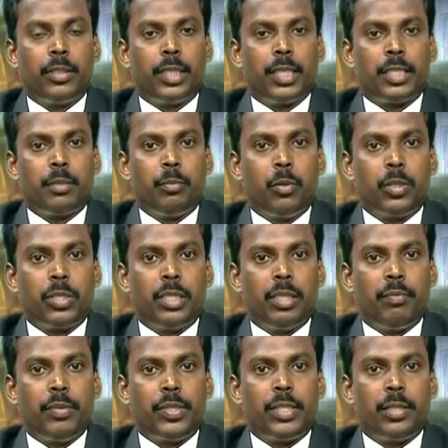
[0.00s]
So, that is the
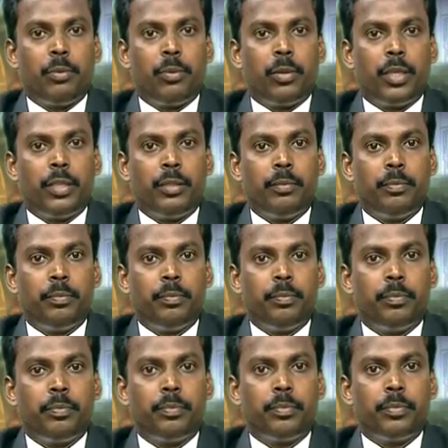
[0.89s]
most efficient one.
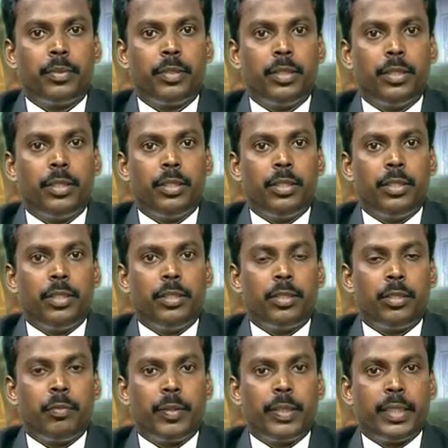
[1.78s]

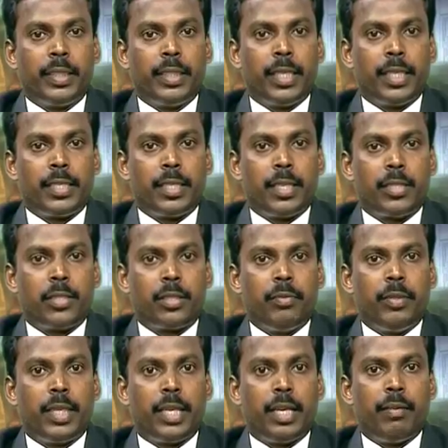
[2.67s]
So, within that
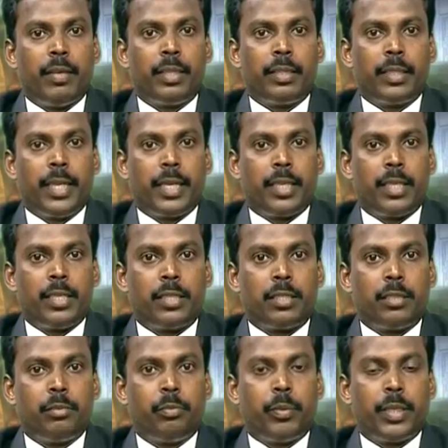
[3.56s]
also we are having three
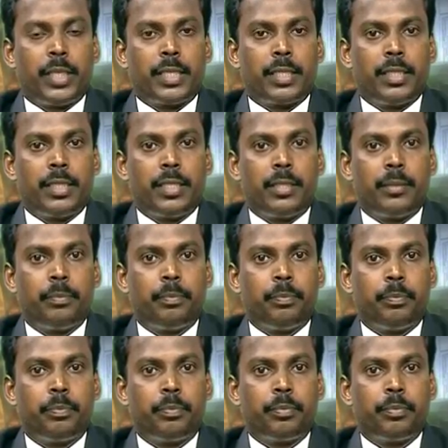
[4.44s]
classes of parsers